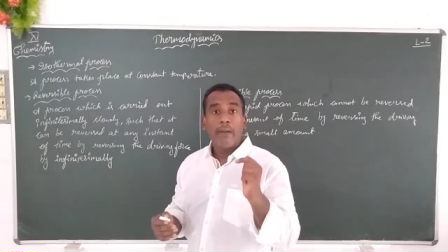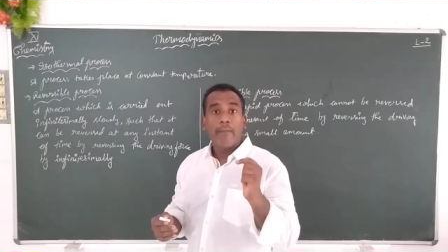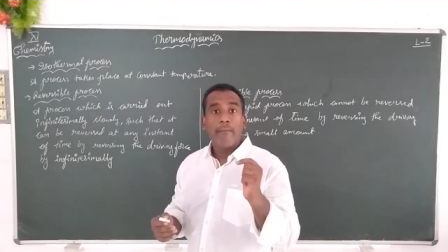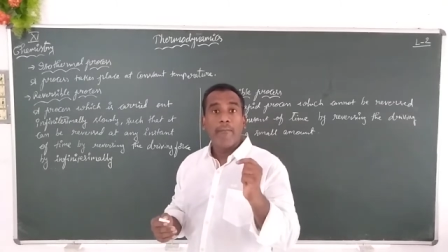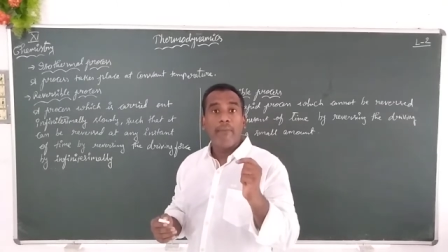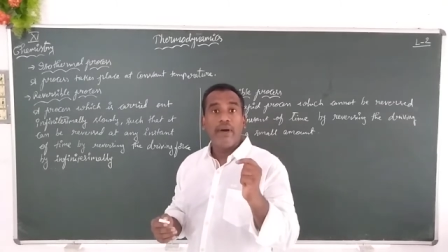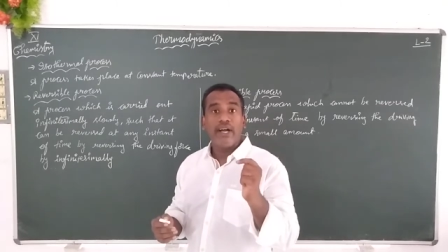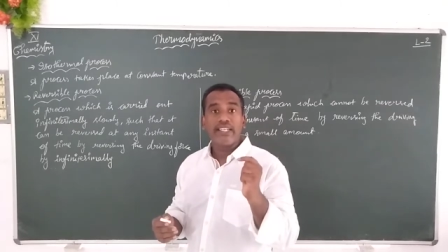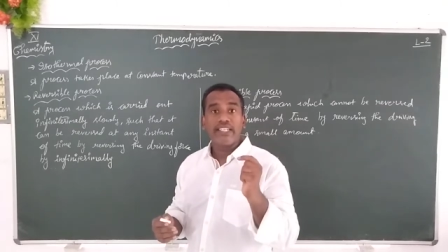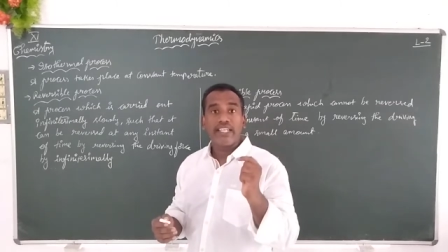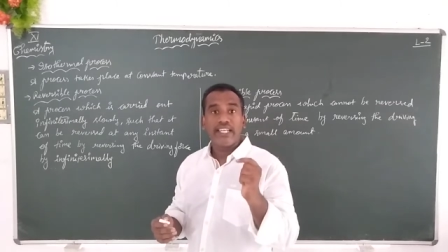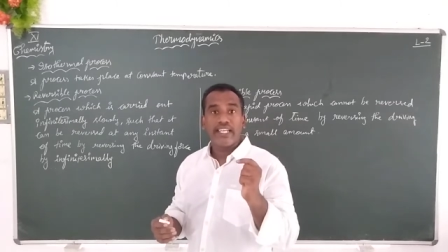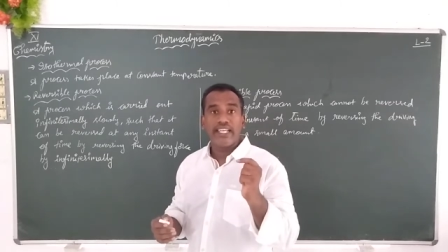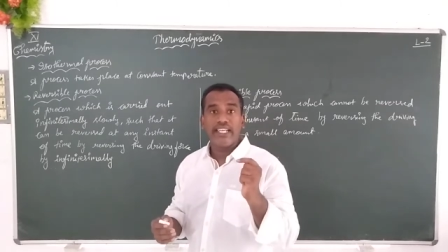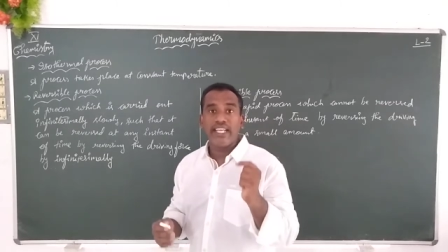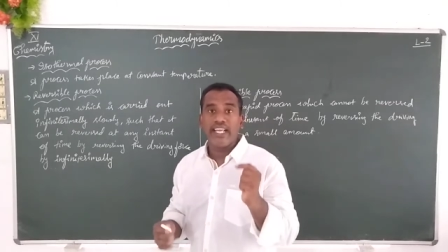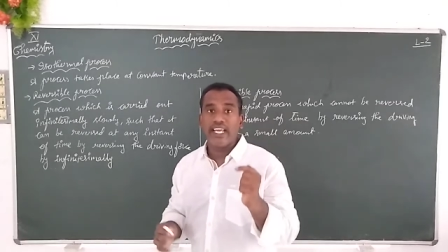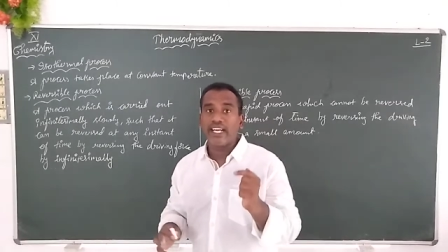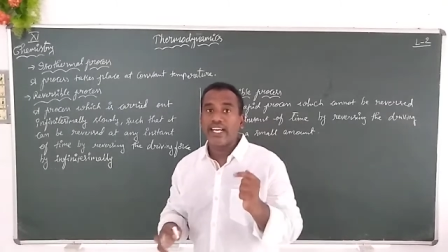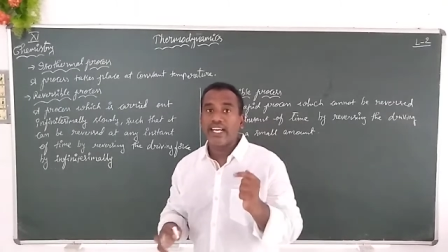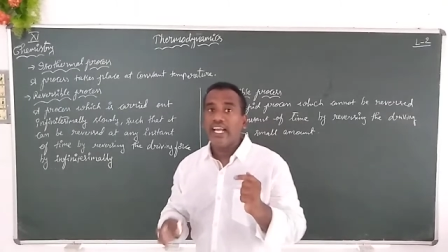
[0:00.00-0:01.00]
But
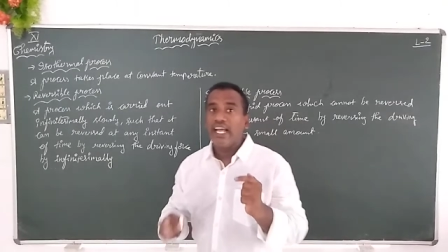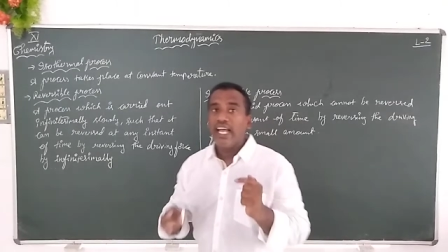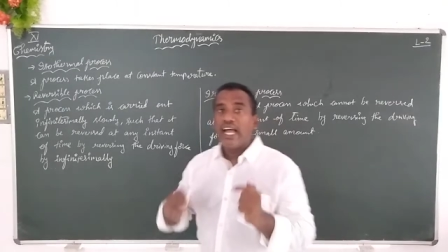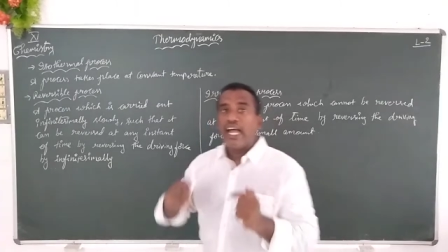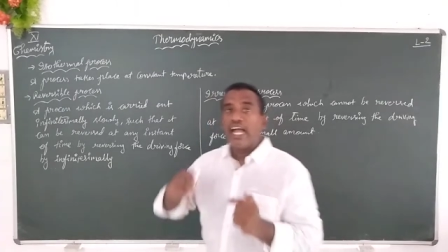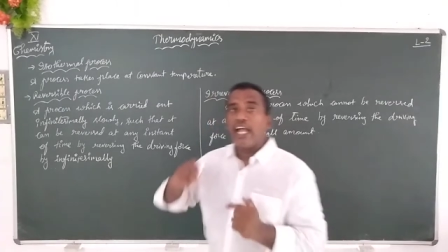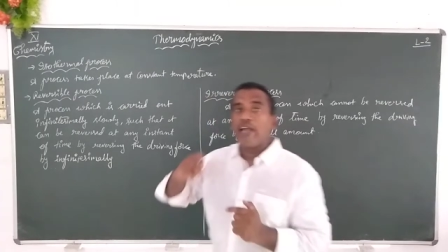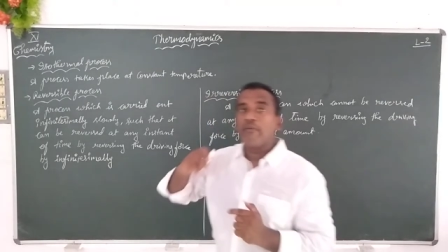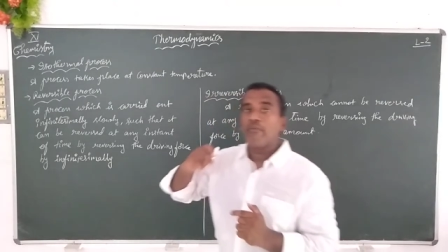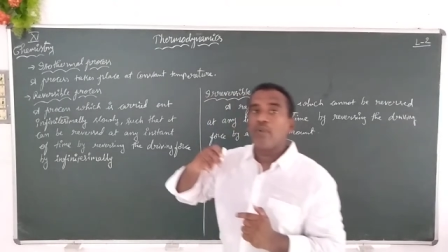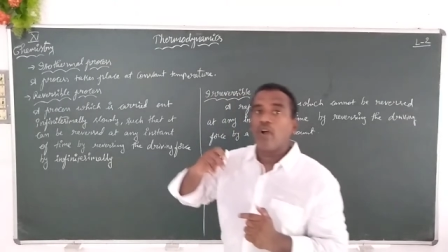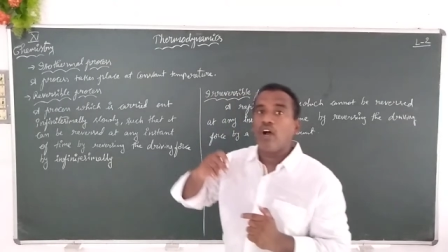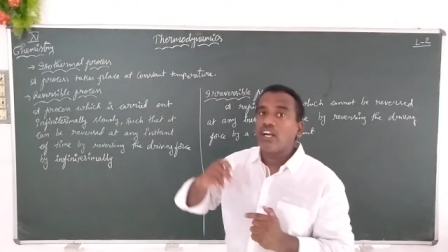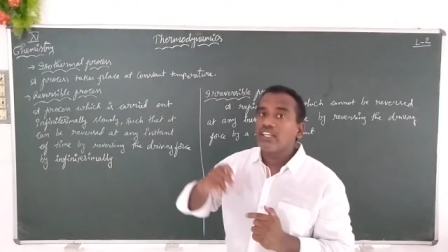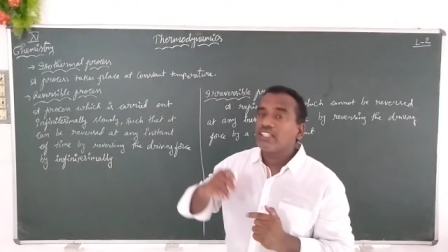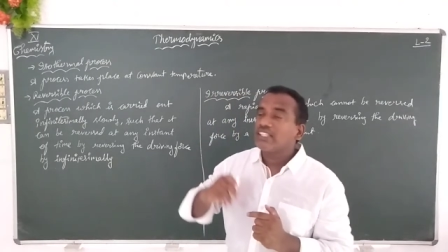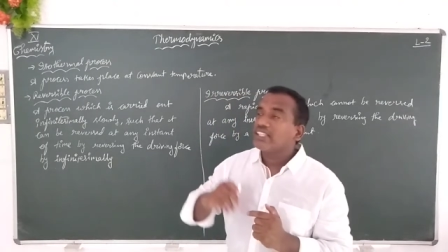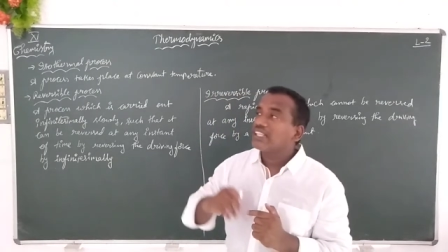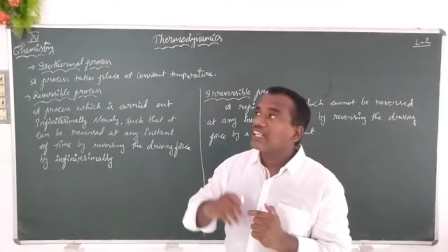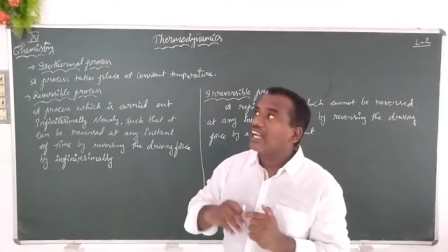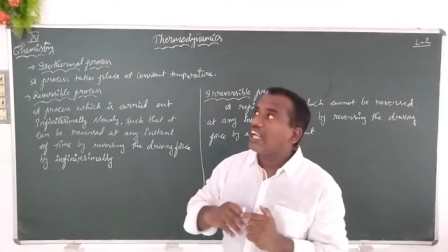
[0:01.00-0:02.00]
here I am
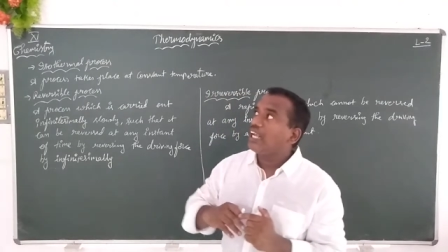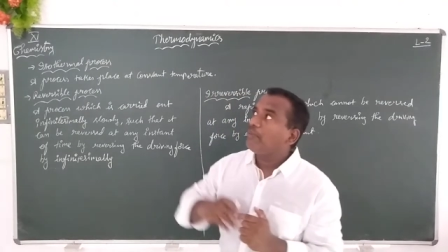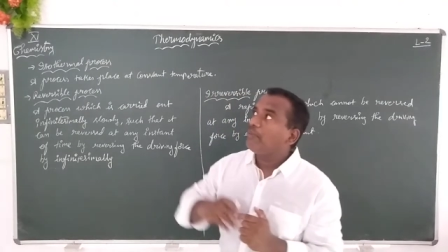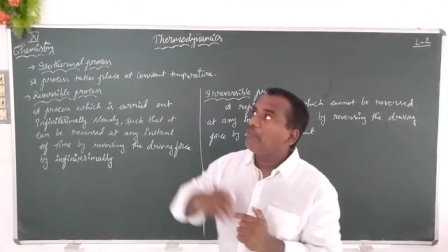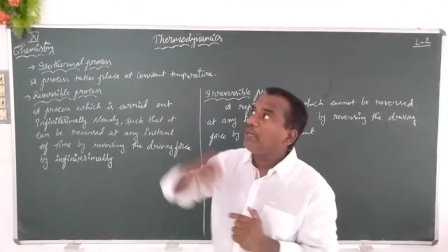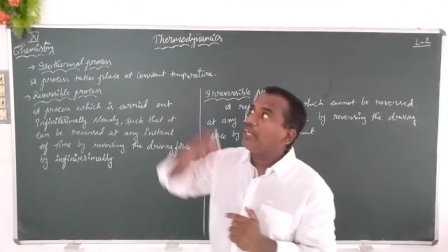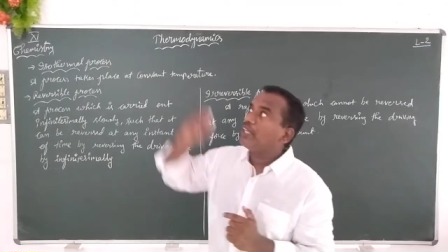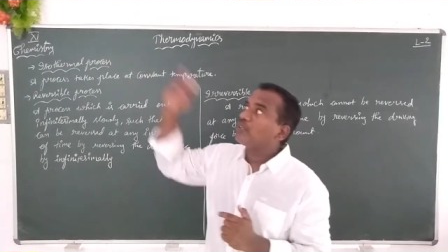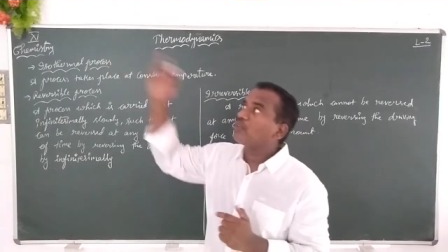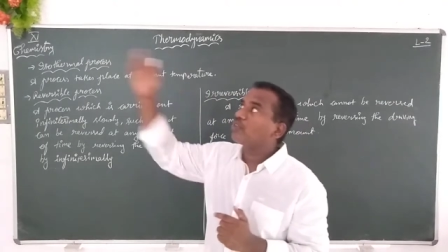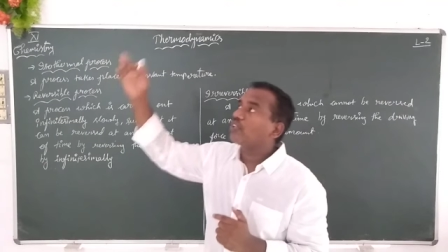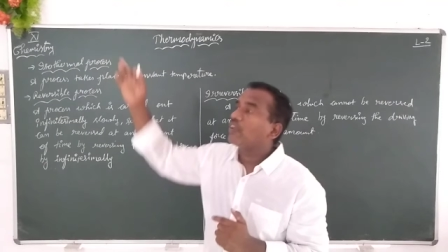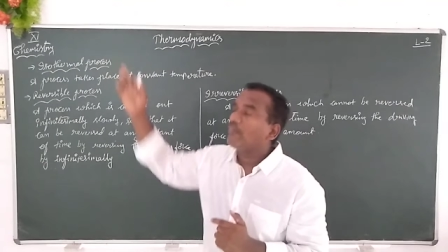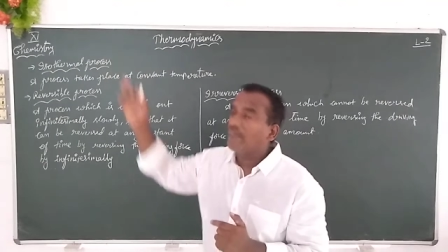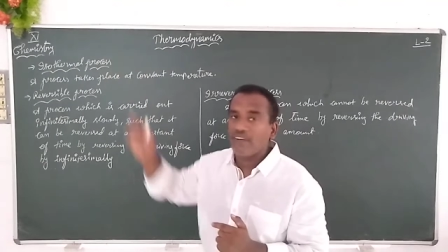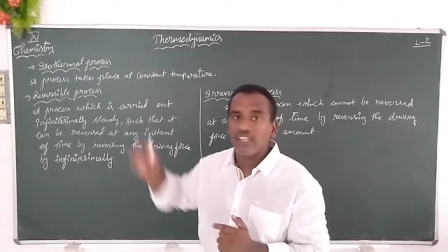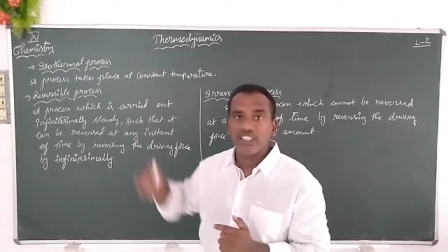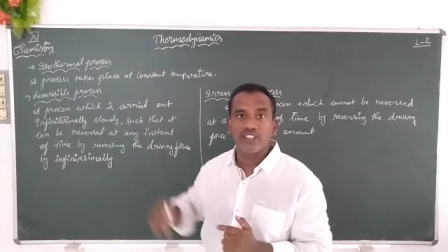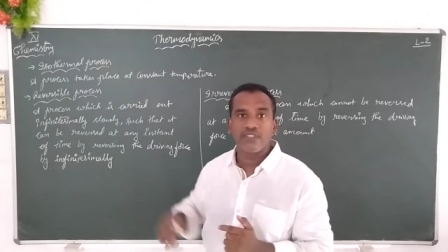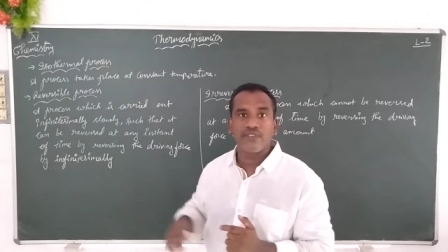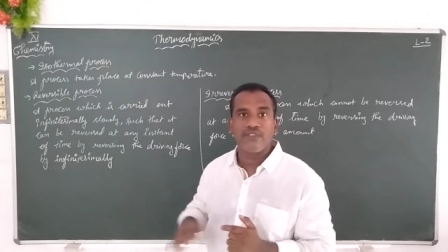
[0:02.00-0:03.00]
not climbing to the
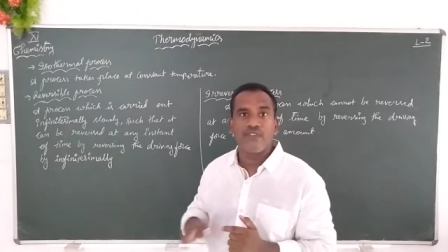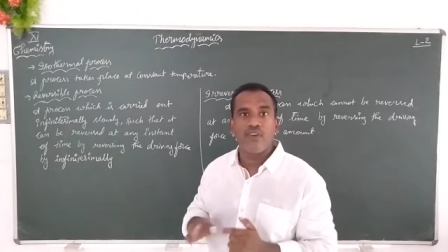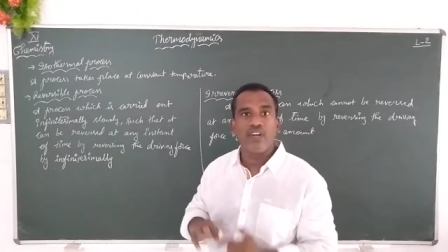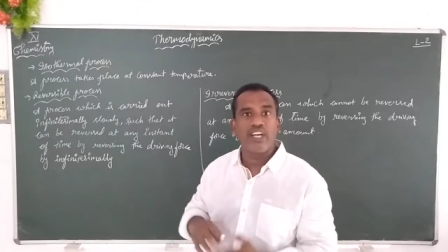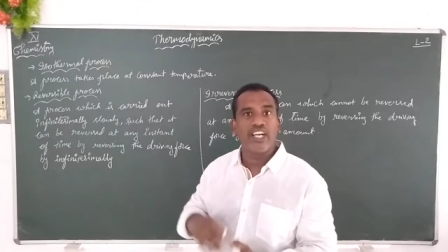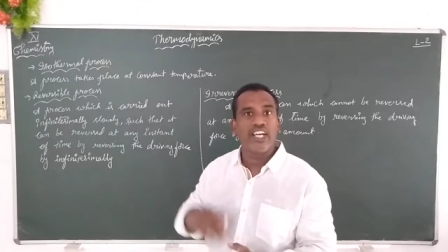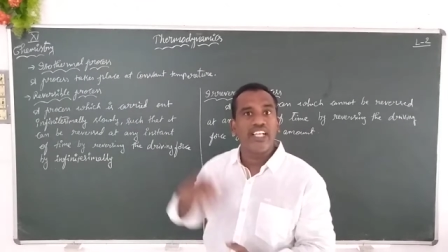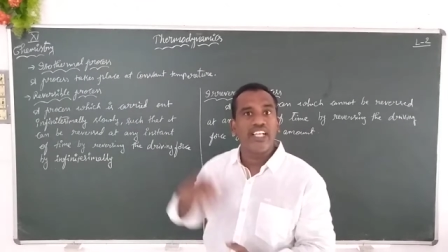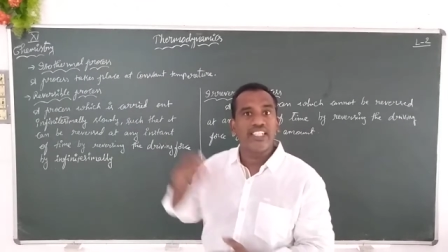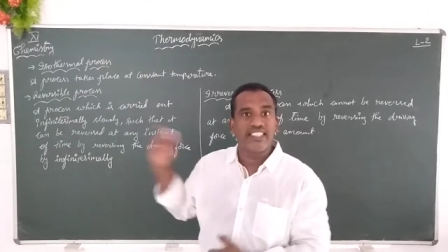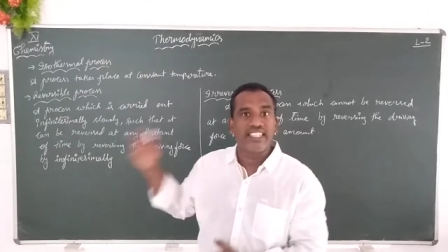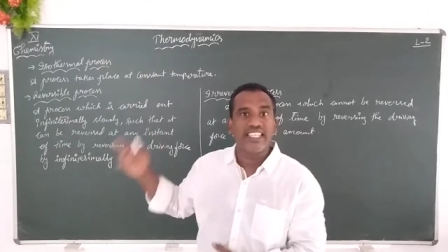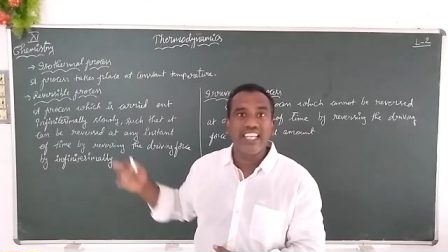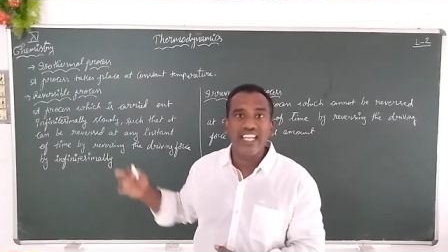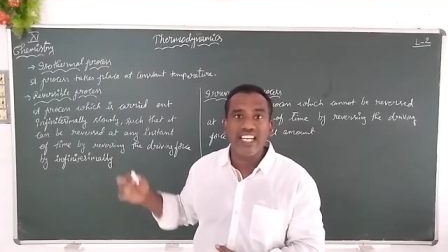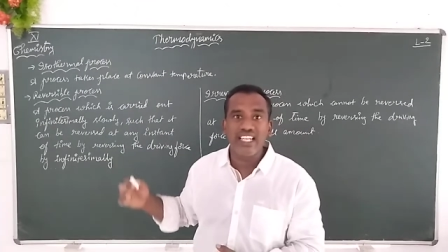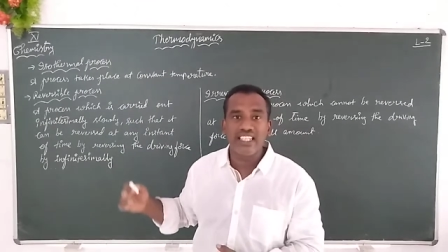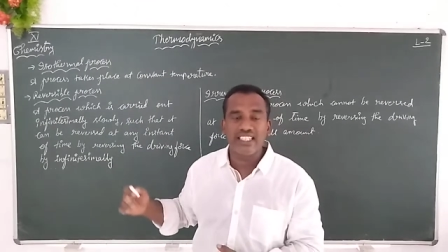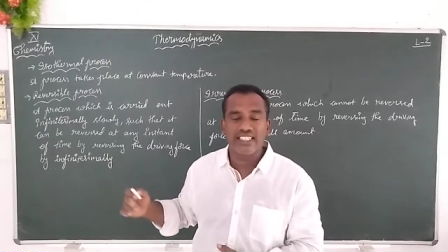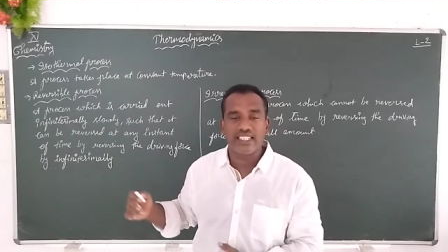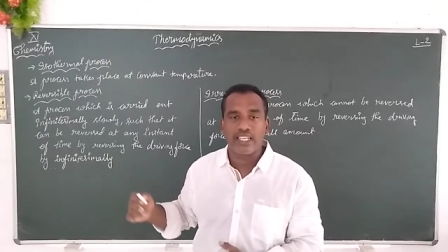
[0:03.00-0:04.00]
first floor in a
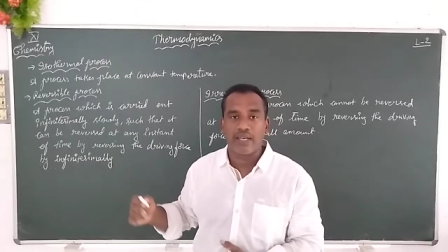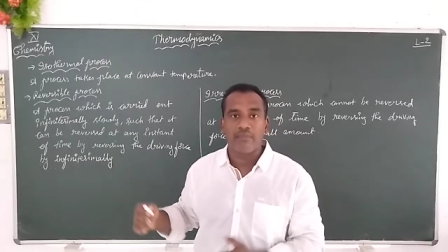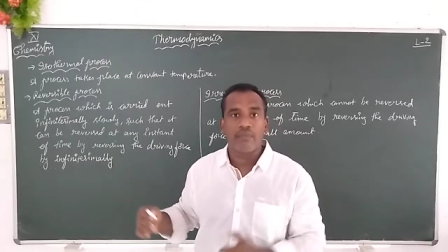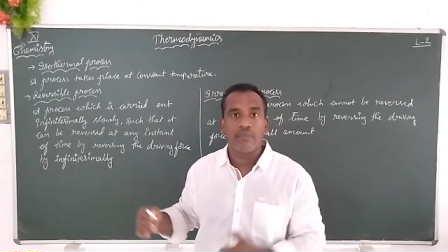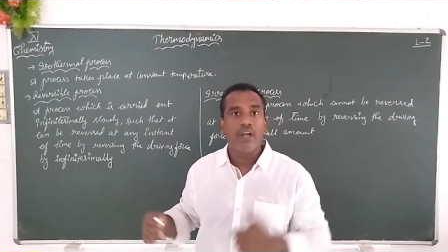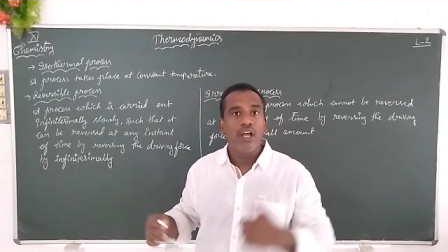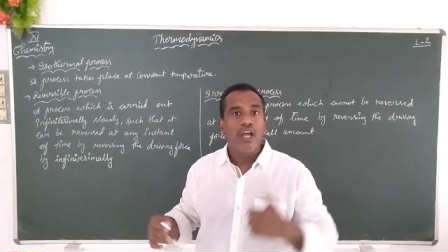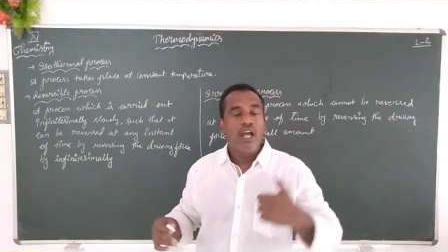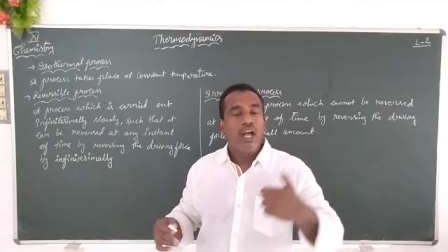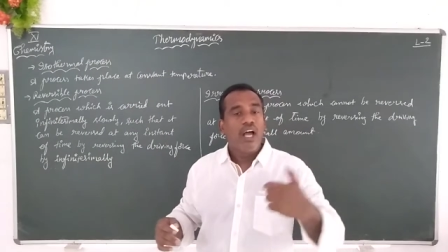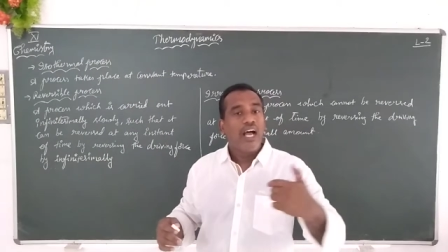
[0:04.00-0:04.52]
single step.